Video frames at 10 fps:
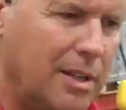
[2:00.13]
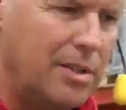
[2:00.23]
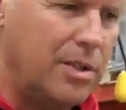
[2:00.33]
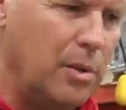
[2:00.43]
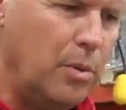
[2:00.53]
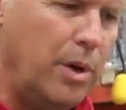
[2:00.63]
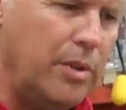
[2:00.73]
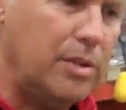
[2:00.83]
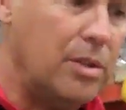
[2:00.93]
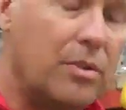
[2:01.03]
Sun Warrior,
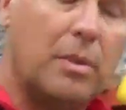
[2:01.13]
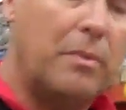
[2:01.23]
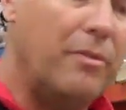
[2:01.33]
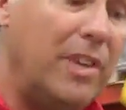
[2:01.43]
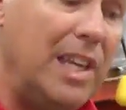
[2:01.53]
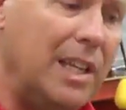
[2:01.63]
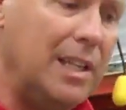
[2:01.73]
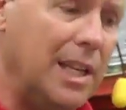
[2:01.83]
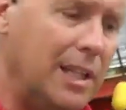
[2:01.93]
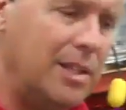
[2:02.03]
this is
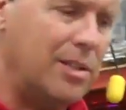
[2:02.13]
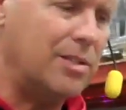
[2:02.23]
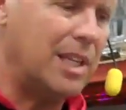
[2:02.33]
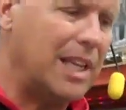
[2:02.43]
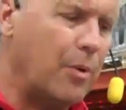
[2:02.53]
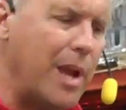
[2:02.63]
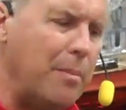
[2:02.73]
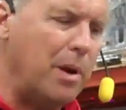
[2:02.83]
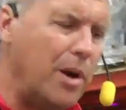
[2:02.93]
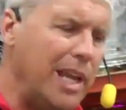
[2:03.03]
vegan, this is
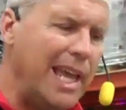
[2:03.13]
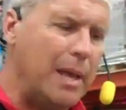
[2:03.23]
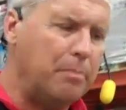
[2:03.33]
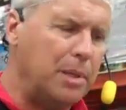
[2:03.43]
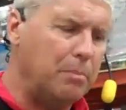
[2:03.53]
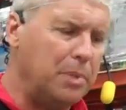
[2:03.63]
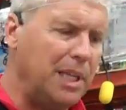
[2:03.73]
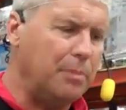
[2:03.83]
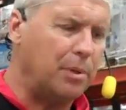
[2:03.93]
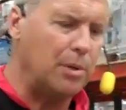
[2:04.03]
cranberry, hemp, and
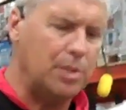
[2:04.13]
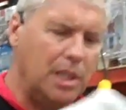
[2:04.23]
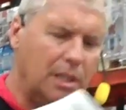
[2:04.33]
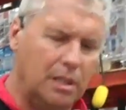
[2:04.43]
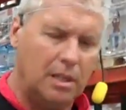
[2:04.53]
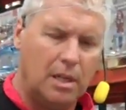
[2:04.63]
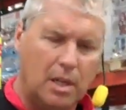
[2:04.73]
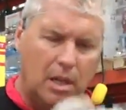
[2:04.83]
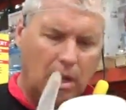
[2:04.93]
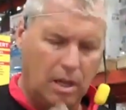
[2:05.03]
pea protein,
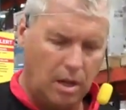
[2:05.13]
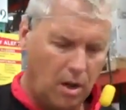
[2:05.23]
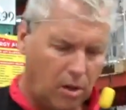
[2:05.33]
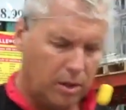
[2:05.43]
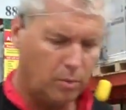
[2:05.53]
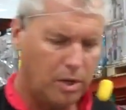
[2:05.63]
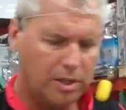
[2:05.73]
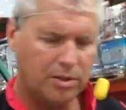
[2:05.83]
all in one.